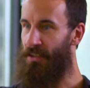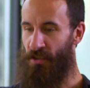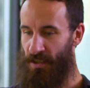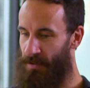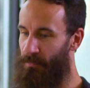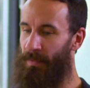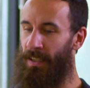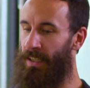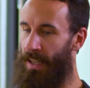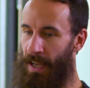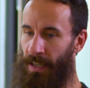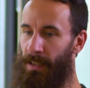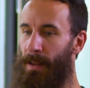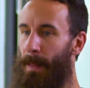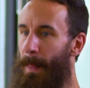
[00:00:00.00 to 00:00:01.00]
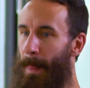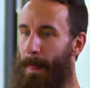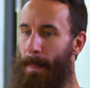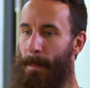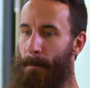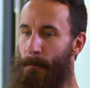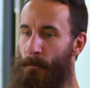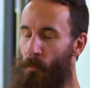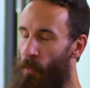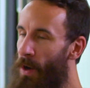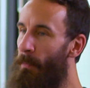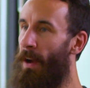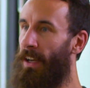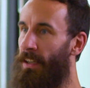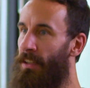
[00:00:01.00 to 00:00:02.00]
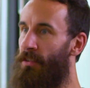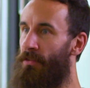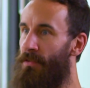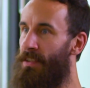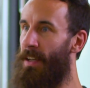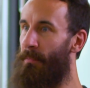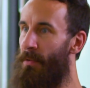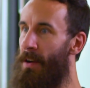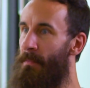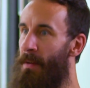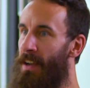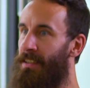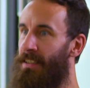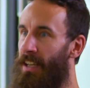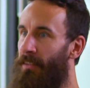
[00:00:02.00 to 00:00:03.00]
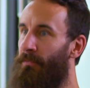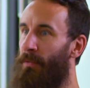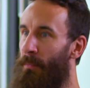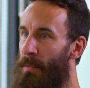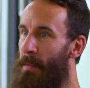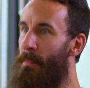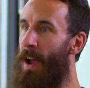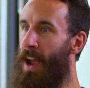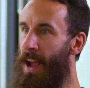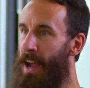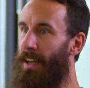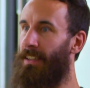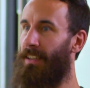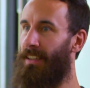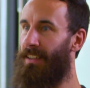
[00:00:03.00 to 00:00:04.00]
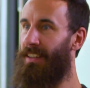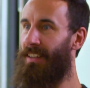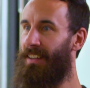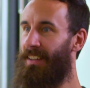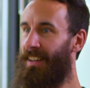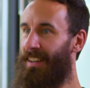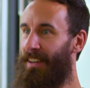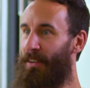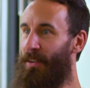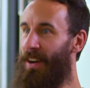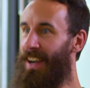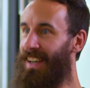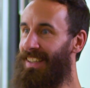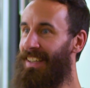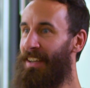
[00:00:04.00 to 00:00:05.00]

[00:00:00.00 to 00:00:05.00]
Just be like, what am I going to do to separate myself from the pack? Right?